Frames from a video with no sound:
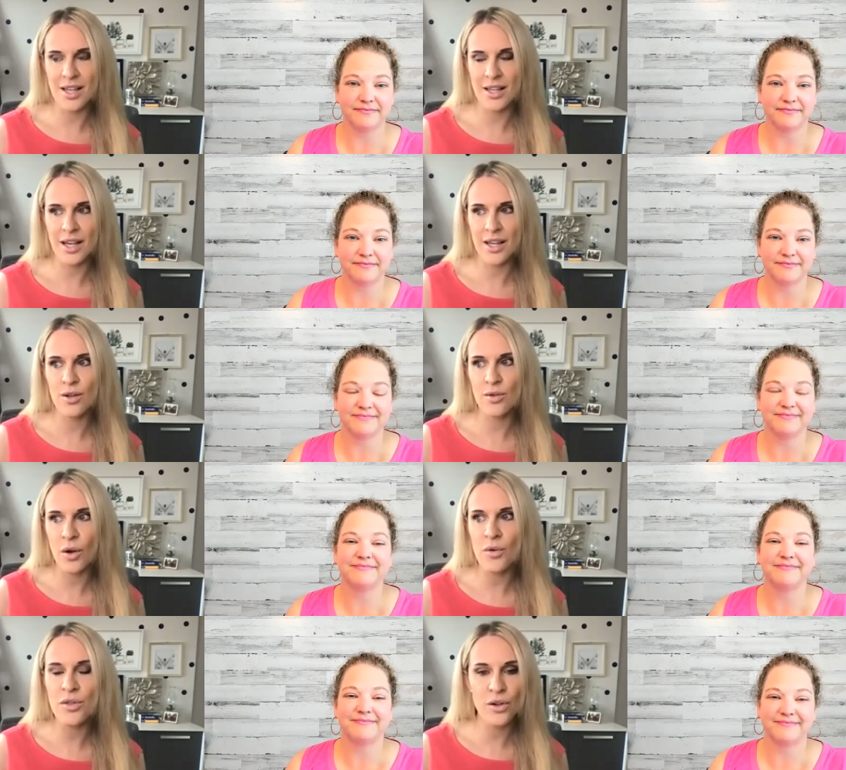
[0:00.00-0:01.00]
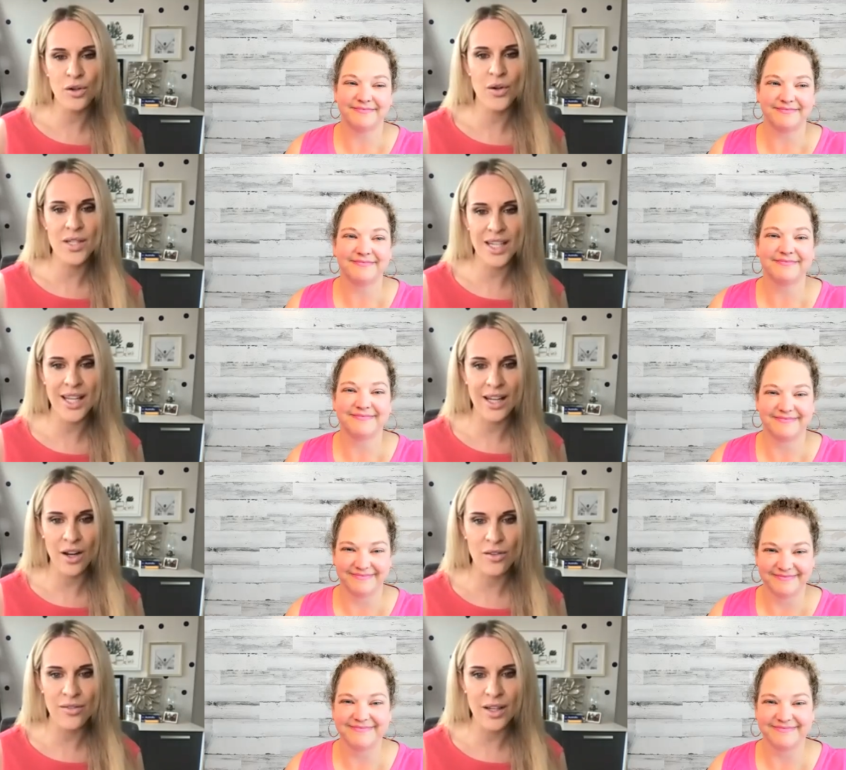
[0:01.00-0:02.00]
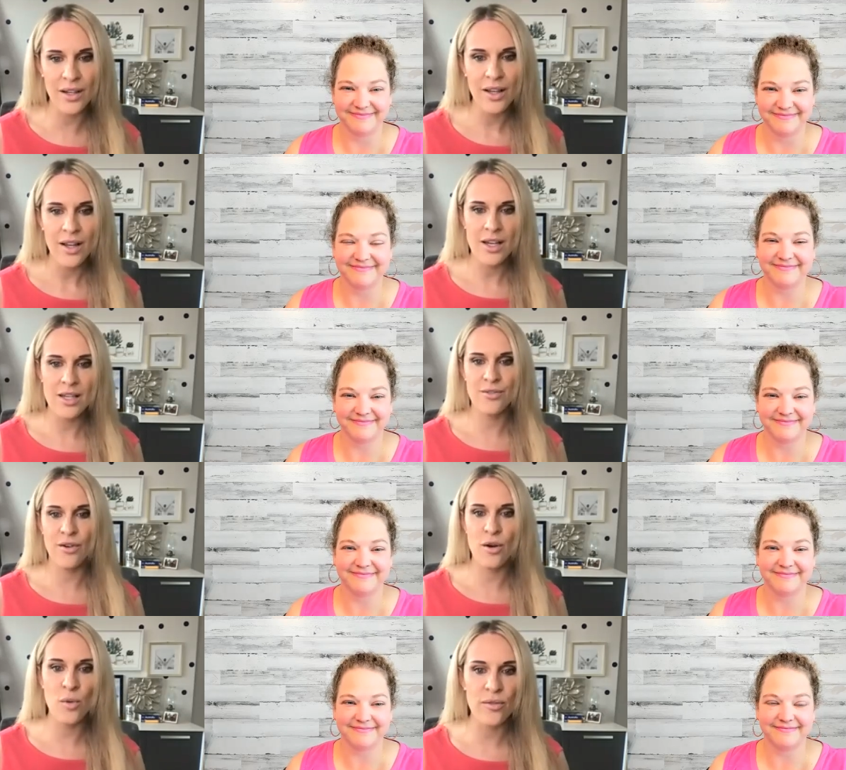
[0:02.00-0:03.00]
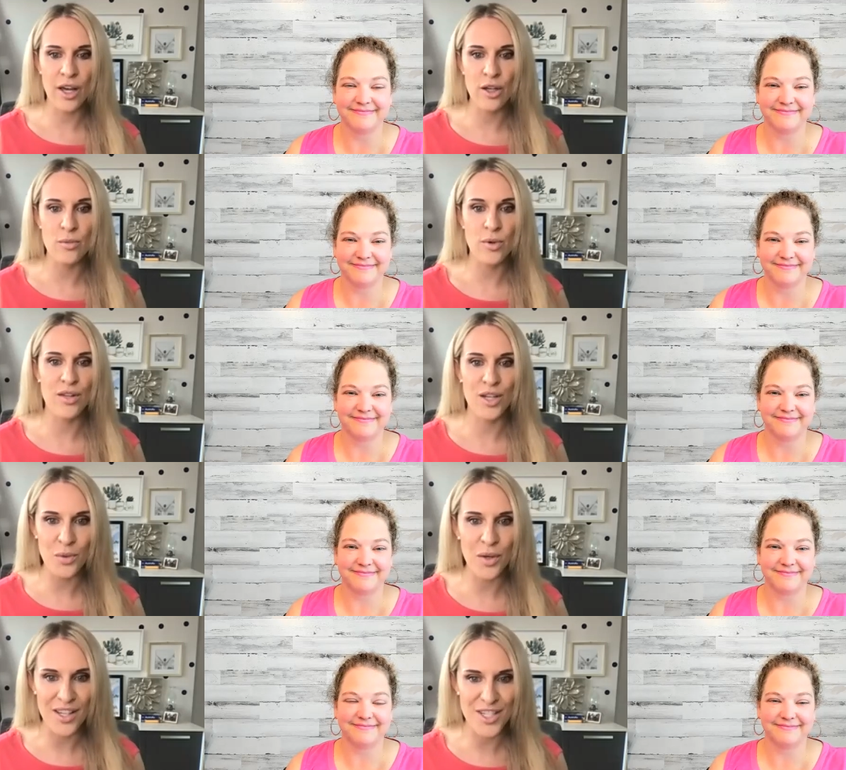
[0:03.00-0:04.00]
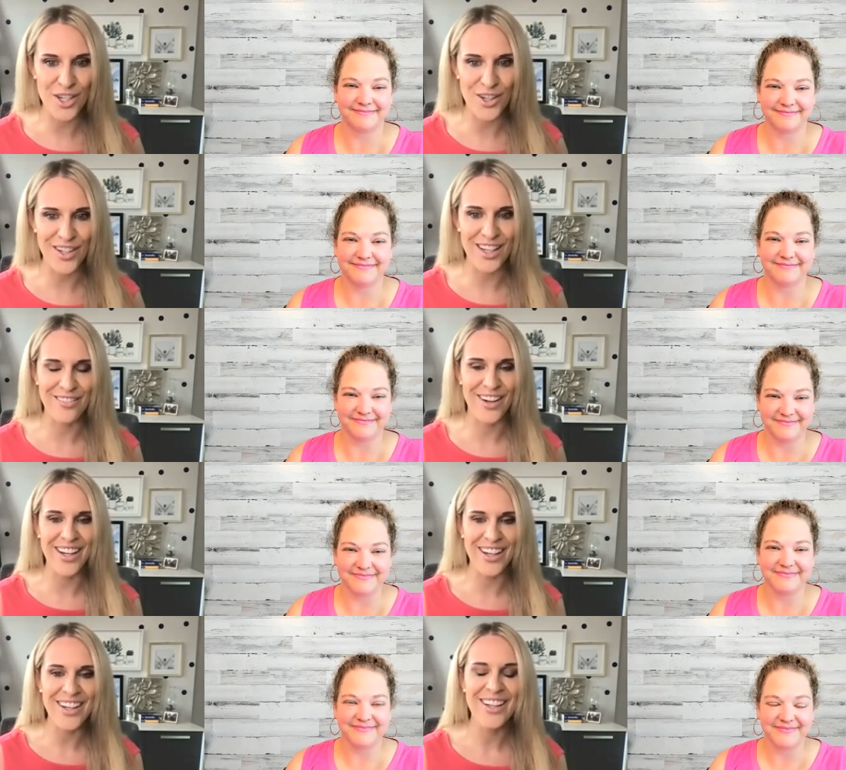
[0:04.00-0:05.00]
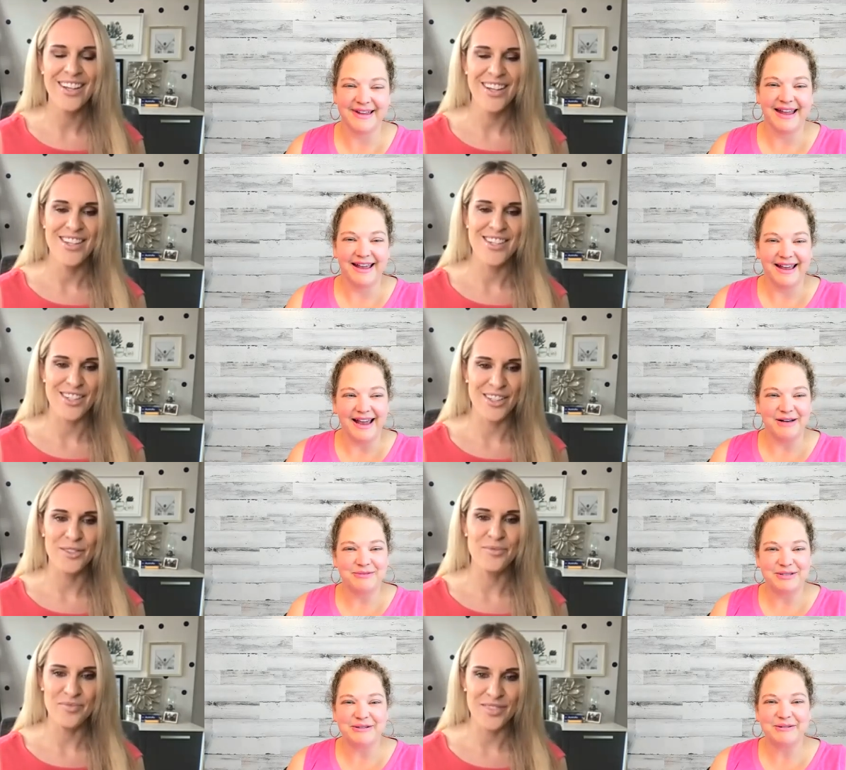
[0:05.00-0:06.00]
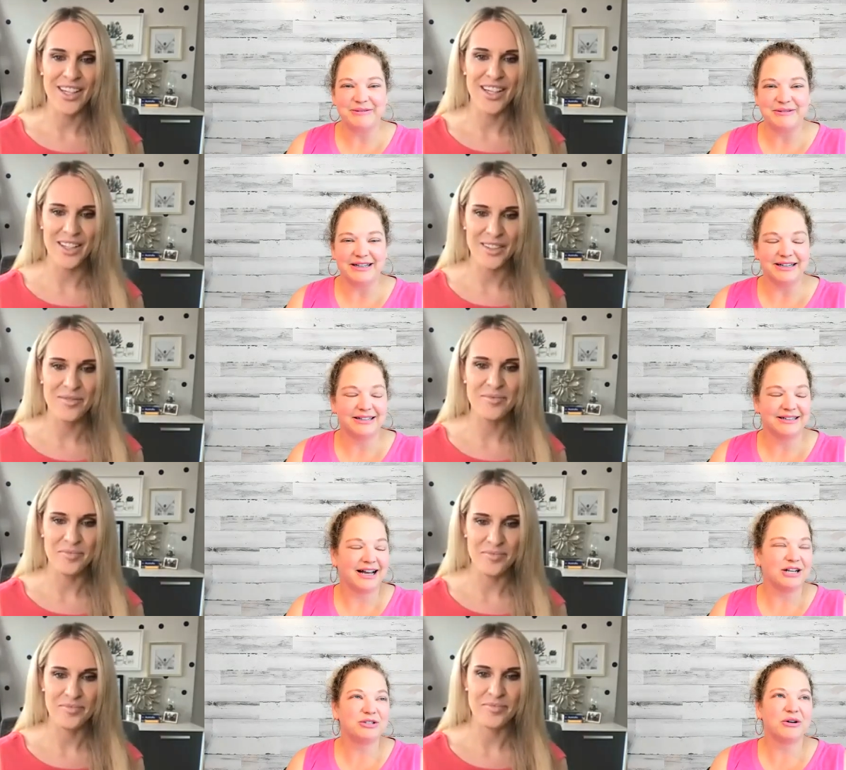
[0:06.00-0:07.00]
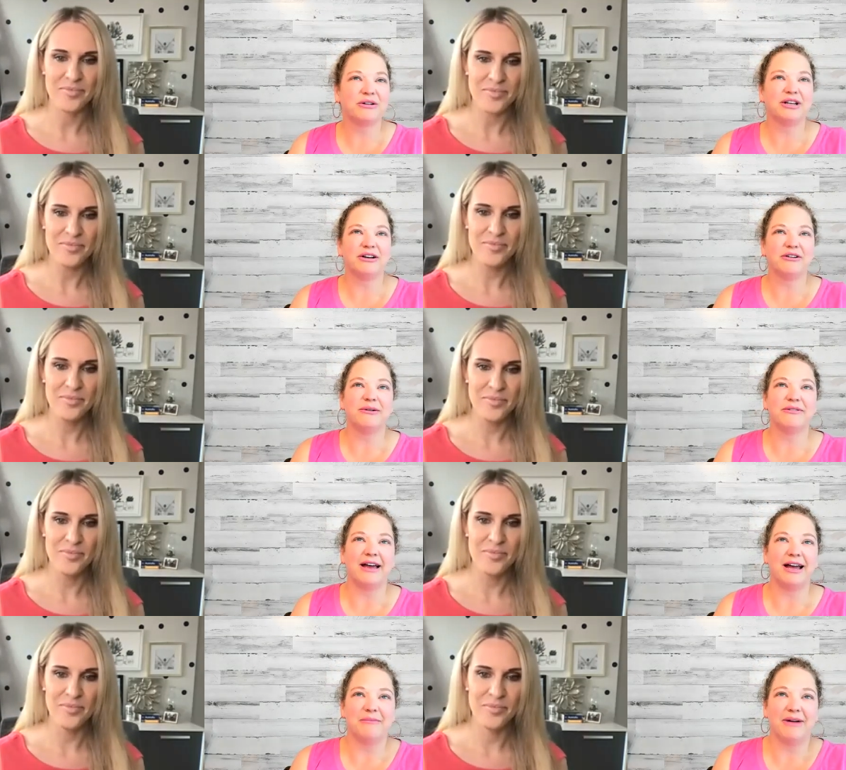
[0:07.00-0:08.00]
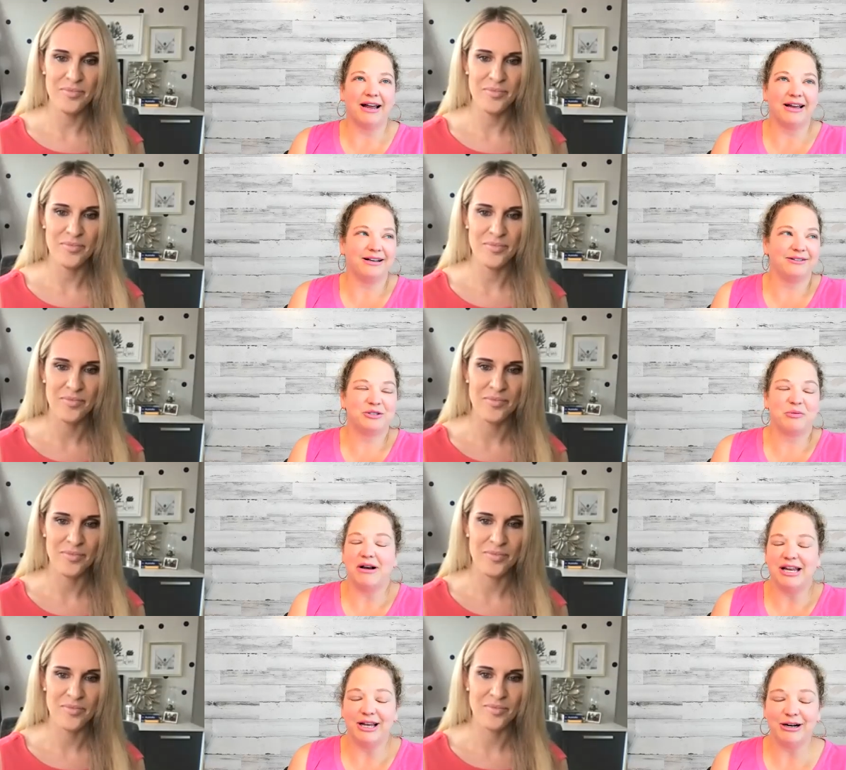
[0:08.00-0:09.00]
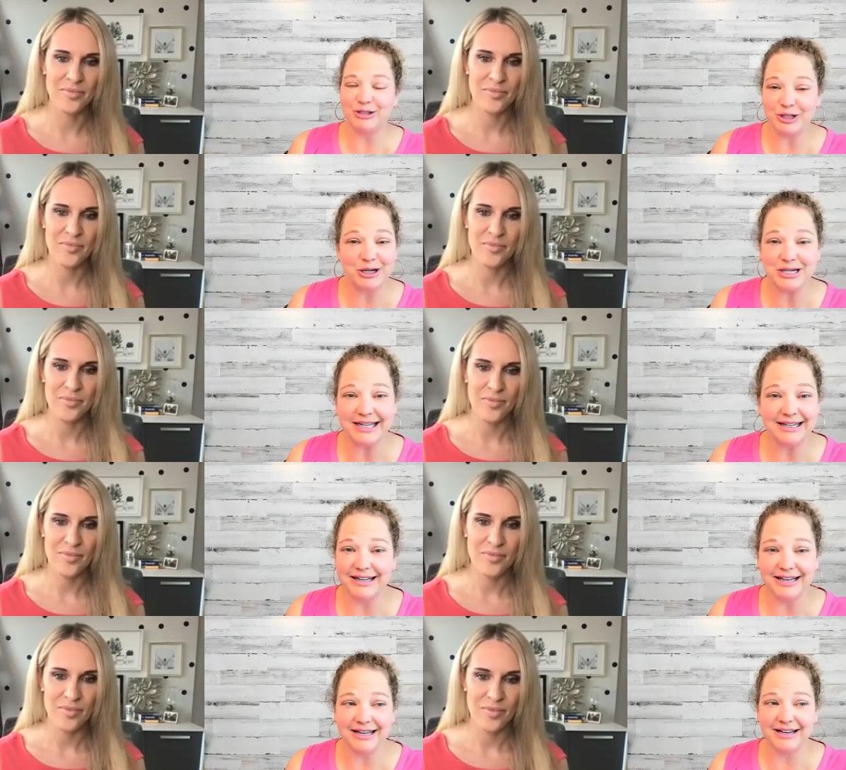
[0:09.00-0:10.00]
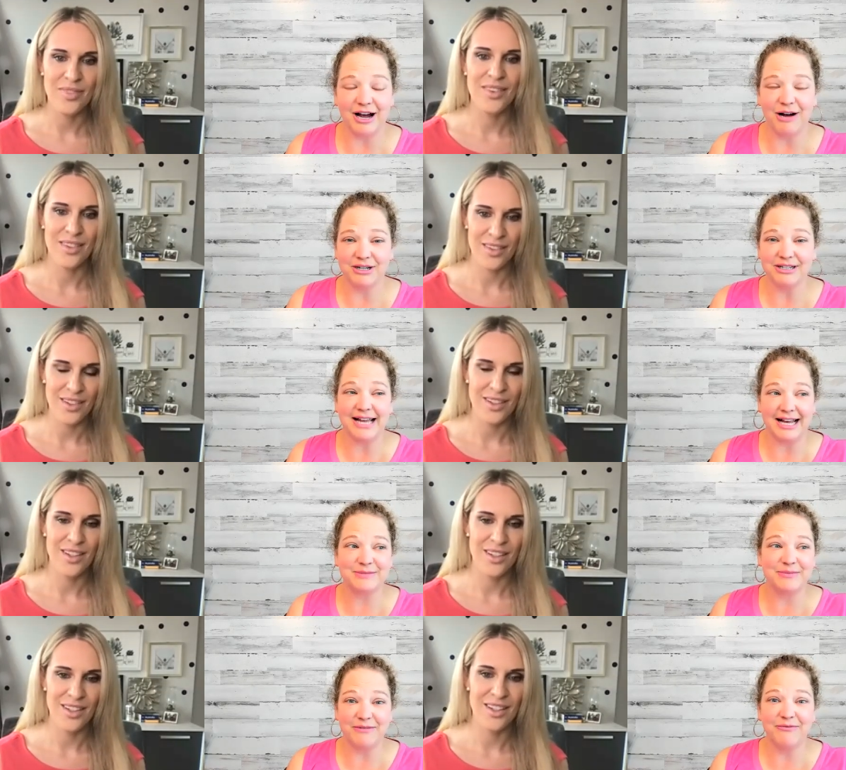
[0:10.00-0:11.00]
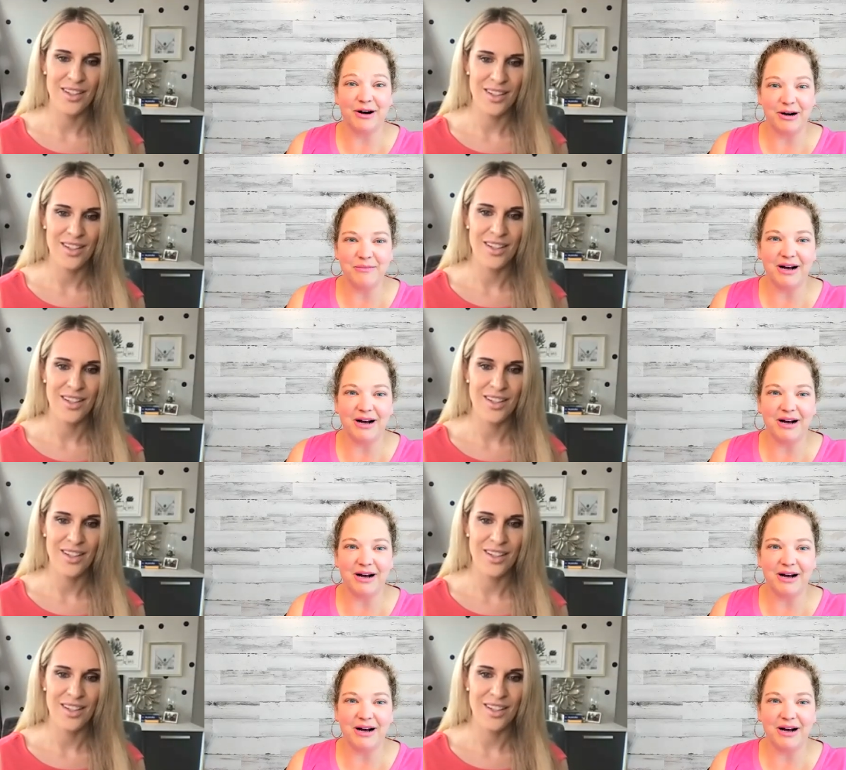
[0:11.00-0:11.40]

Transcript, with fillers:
Speaker 1: that like the growth you're going to get out of it is far more valuable than you not starting, right? So
Speaker 2: absolutely. Yeah. I totally agree with that. And my twenty year journey in e-commerce has been very